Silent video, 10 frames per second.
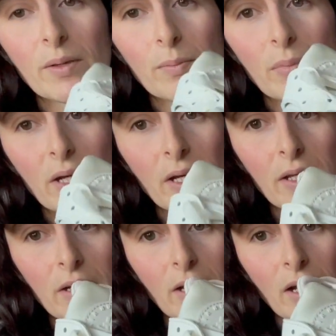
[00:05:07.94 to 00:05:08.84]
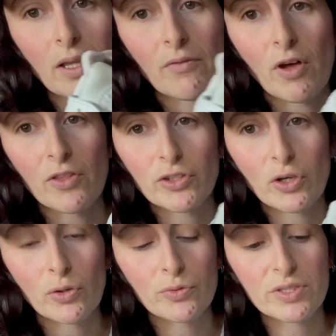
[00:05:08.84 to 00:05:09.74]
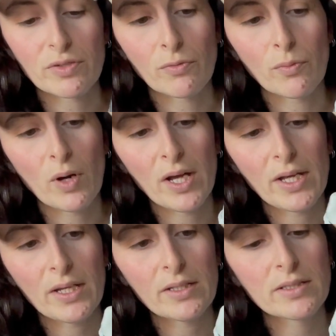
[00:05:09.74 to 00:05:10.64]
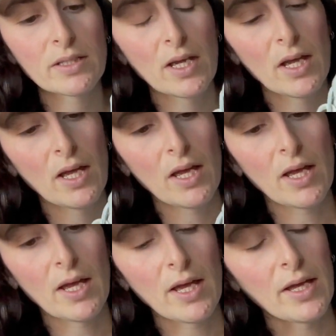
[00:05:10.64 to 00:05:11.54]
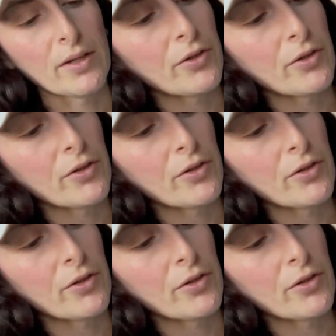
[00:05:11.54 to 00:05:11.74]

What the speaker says: But I love all the tones of white and